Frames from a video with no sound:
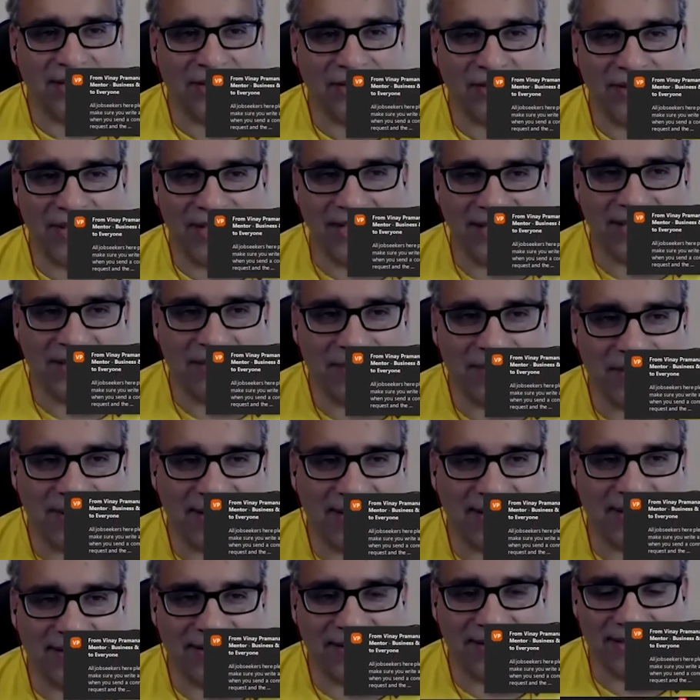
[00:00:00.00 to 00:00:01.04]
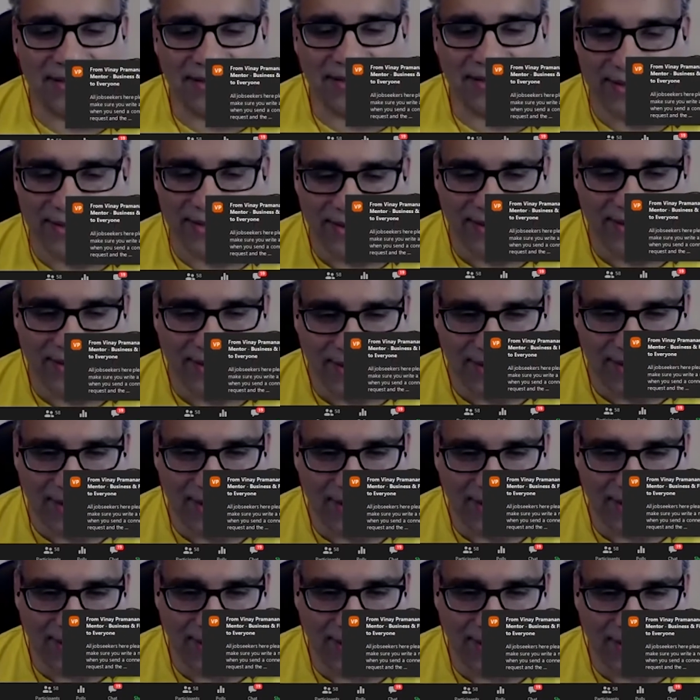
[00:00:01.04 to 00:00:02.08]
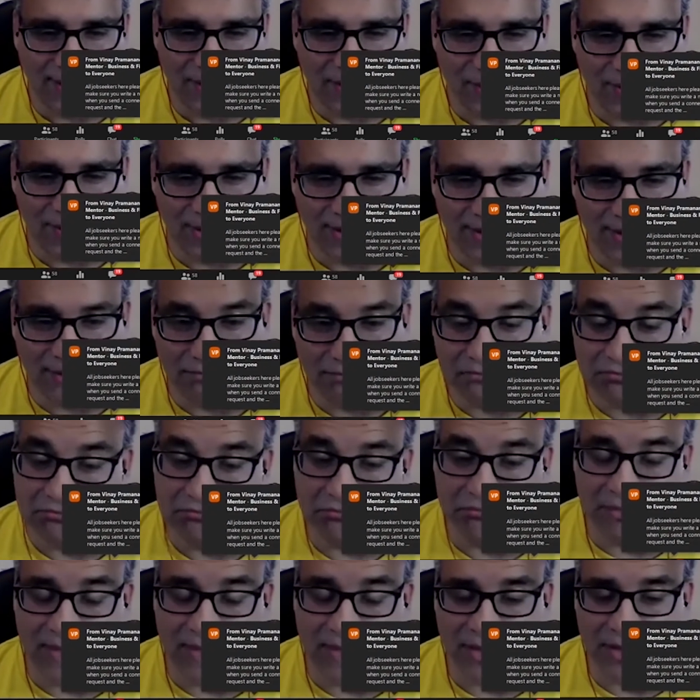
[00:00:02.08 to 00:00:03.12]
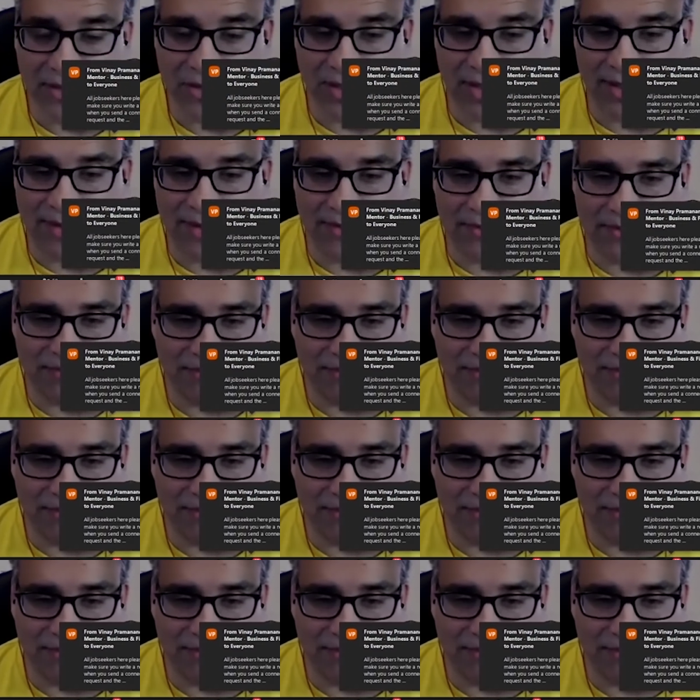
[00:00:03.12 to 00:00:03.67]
You're in it because you want to get a job,